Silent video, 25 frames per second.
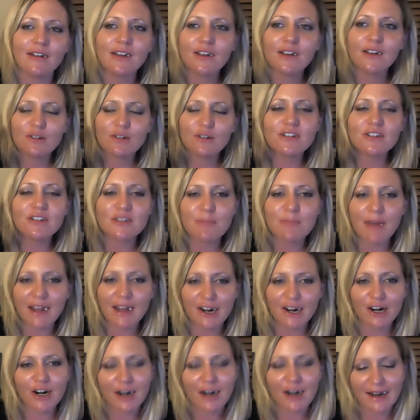Which is better,
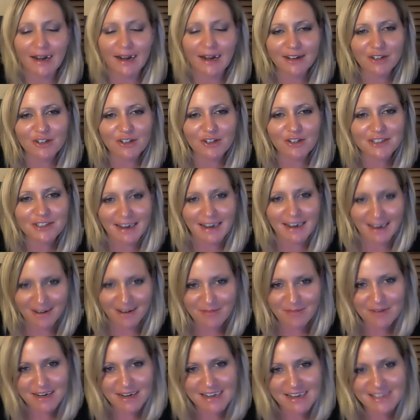I understand,
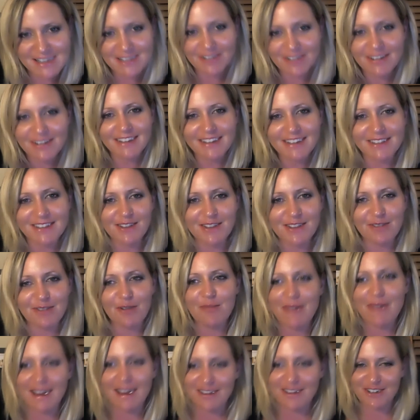but I still like the
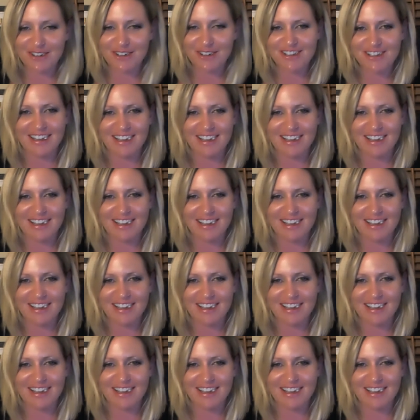Throwback Thursday.